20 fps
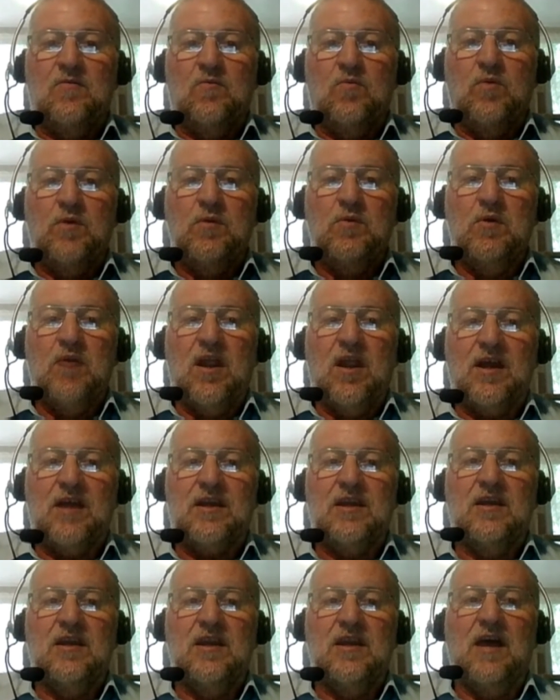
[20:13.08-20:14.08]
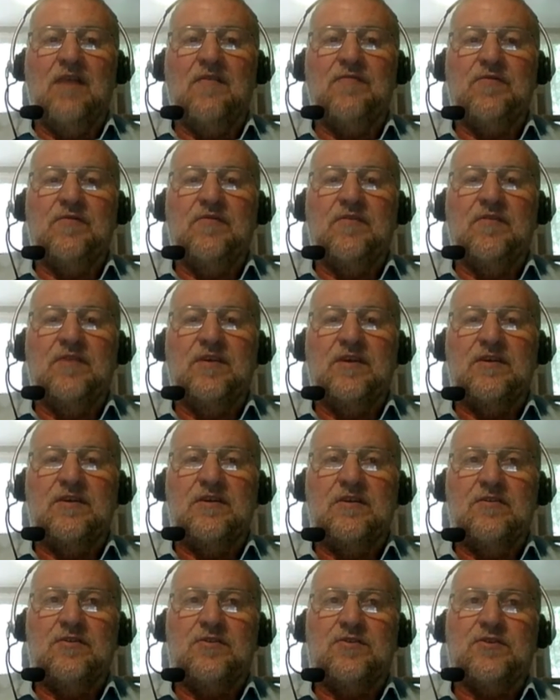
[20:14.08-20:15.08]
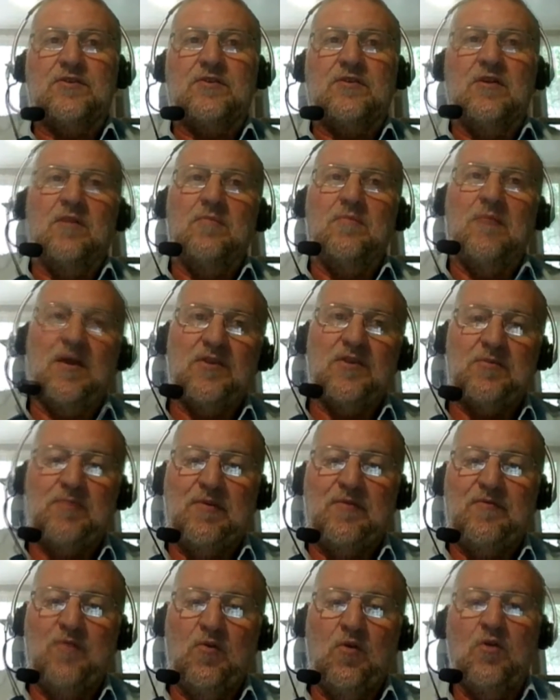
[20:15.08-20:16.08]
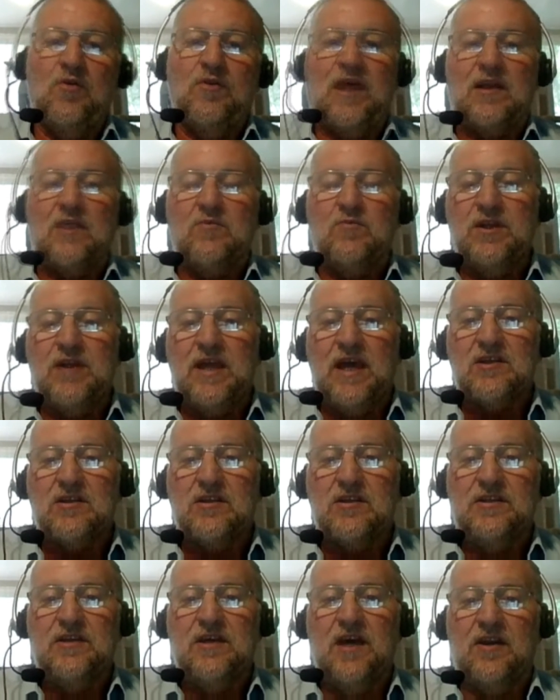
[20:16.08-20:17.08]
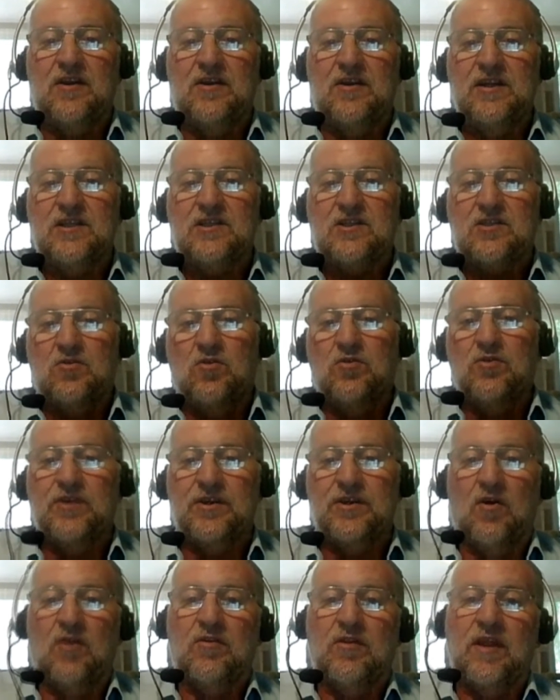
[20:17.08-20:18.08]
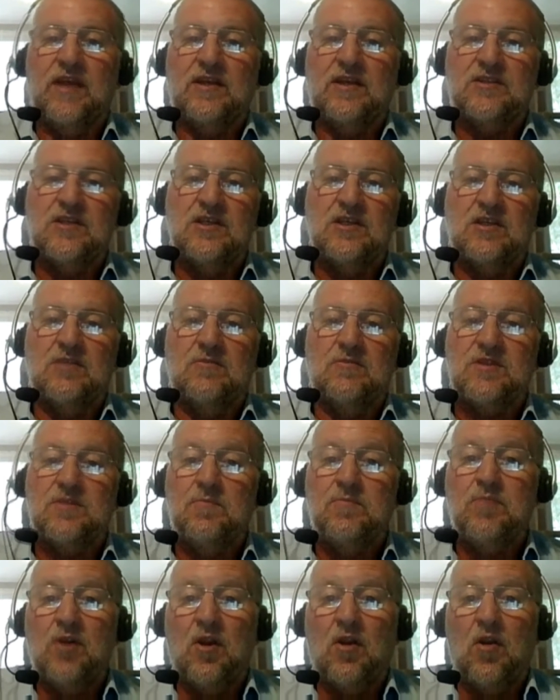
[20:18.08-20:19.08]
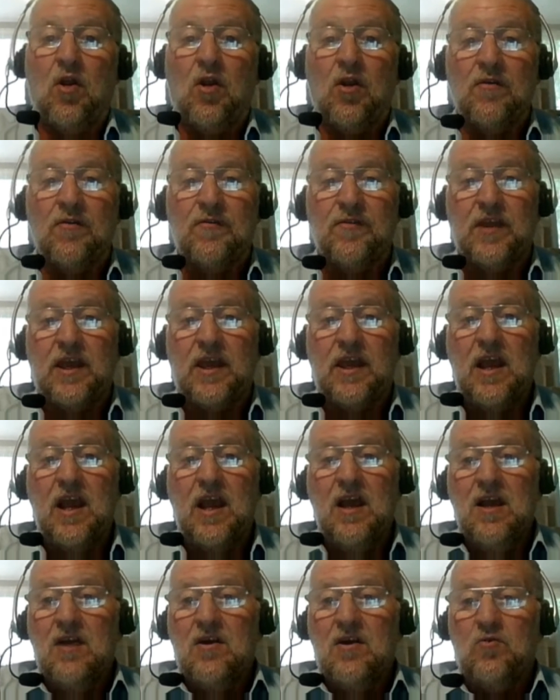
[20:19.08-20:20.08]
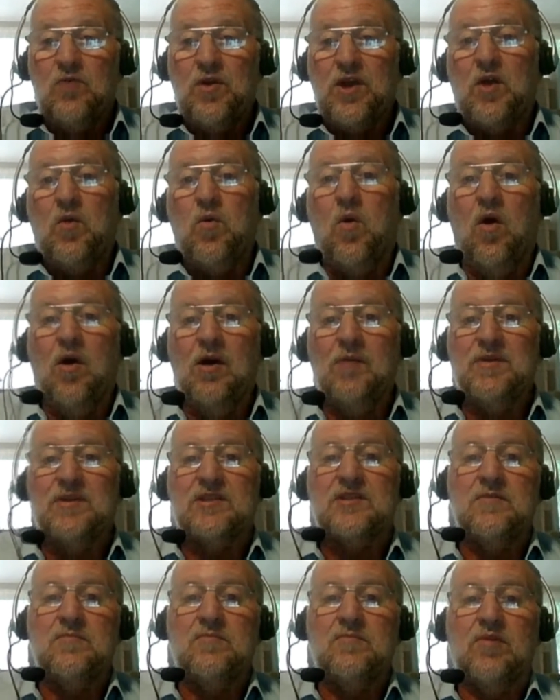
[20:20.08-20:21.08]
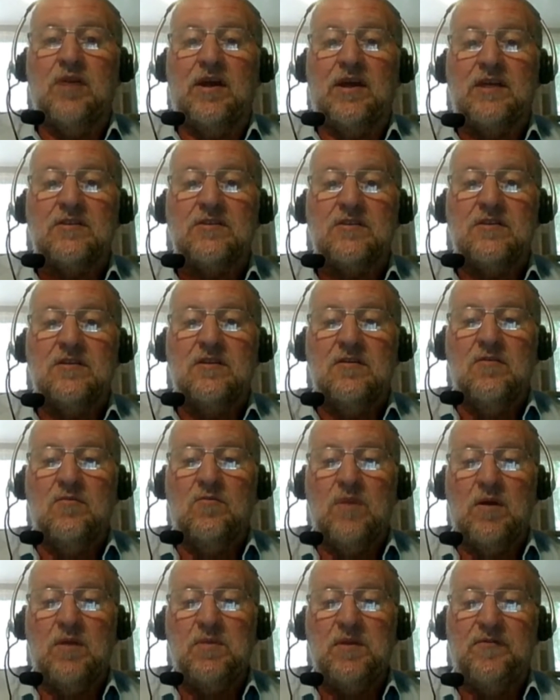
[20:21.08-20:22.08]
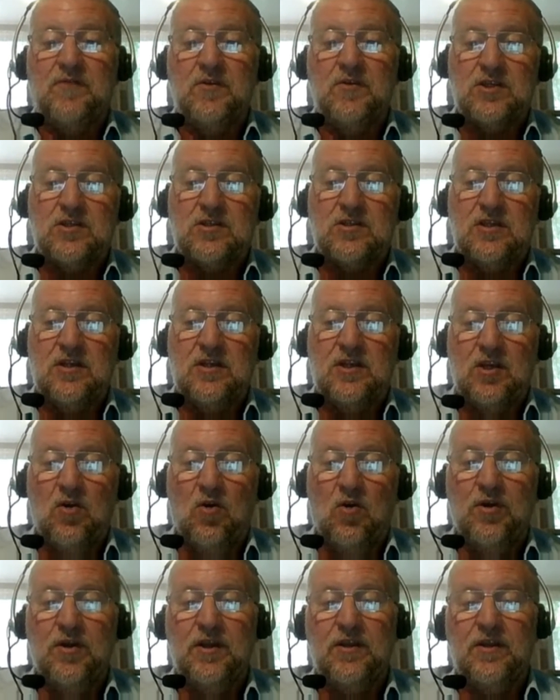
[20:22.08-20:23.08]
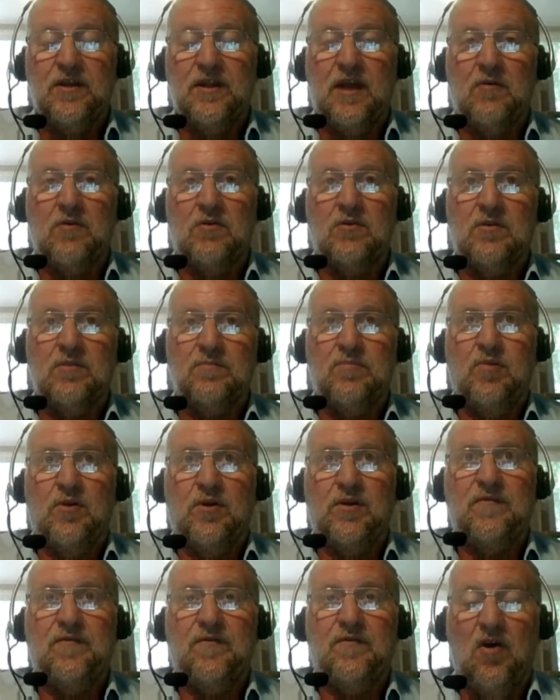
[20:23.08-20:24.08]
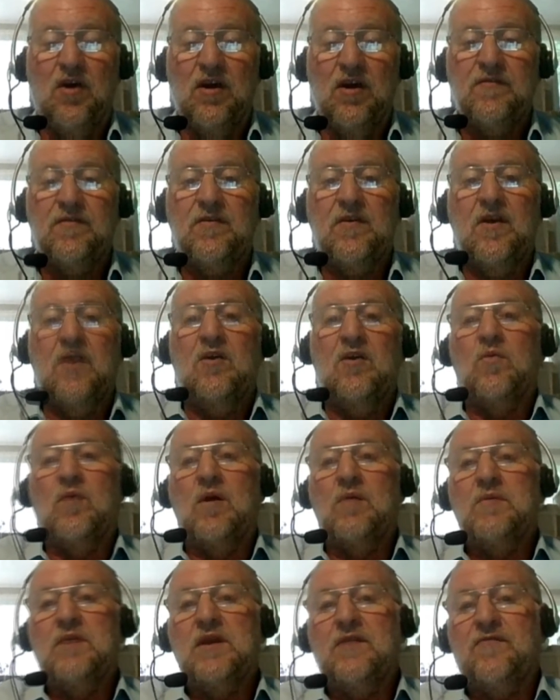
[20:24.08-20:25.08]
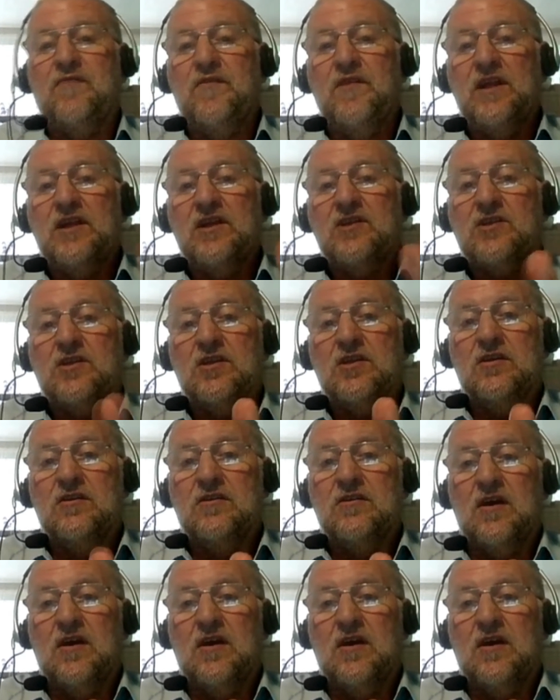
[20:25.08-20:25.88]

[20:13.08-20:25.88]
we were lucky enough that a month before that, we'd actually done a NIST audit on their systems and put a lot of the requirements in place. When we first did the audit, they were at 0.5. When we finished